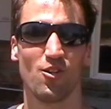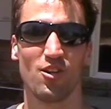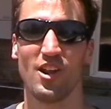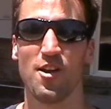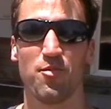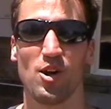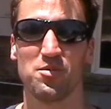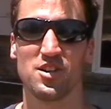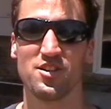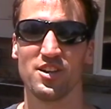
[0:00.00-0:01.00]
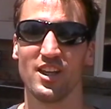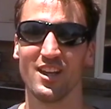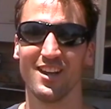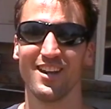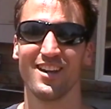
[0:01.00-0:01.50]
or light bulbs that you
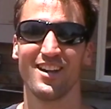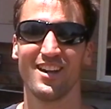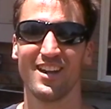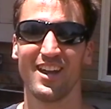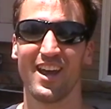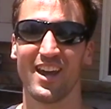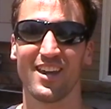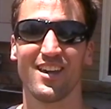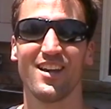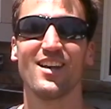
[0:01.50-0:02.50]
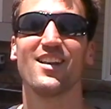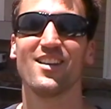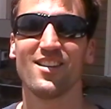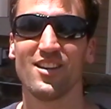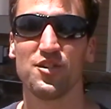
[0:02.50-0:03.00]
need. Heck,
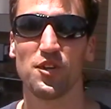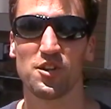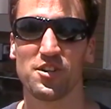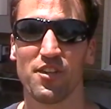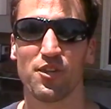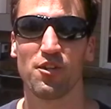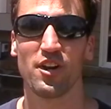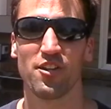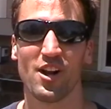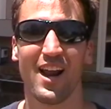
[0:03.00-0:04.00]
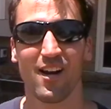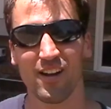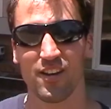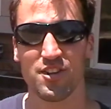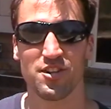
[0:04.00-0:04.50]
these folks are even running their air
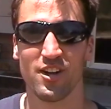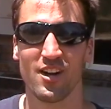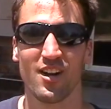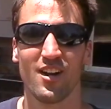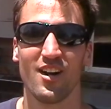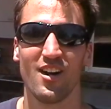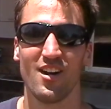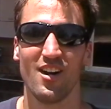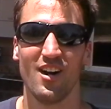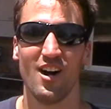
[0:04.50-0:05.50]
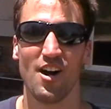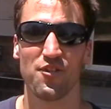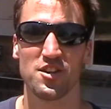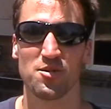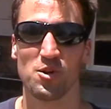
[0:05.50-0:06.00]
conditioner
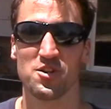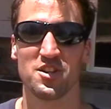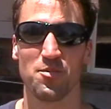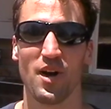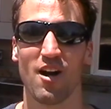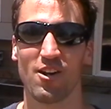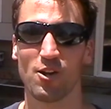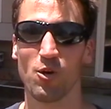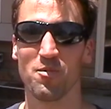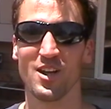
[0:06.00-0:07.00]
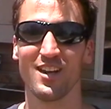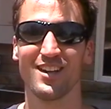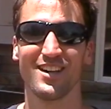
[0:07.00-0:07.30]
off this emergency power equipment.